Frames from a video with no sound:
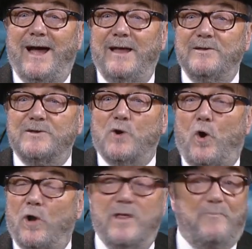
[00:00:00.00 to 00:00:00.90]
and
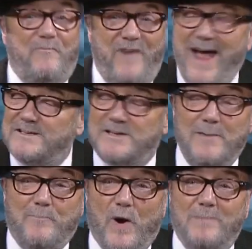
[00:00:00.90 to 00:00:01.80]
all the
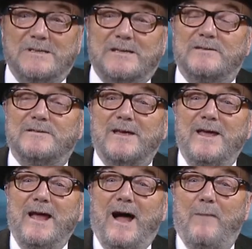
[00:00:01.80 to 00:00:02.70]
fancy promises
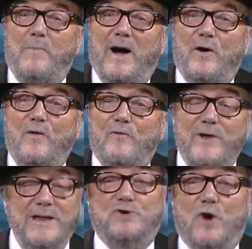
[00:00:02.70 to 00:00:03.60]
about
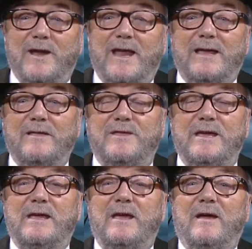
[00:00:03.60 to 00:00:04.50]
rejoining
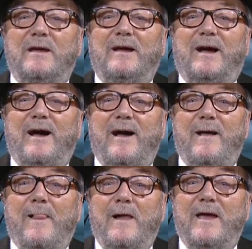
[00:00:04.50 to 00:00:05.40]
the
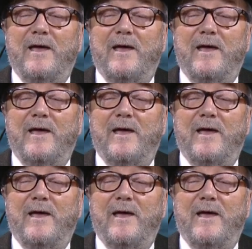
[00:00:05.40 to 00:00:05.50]
uh,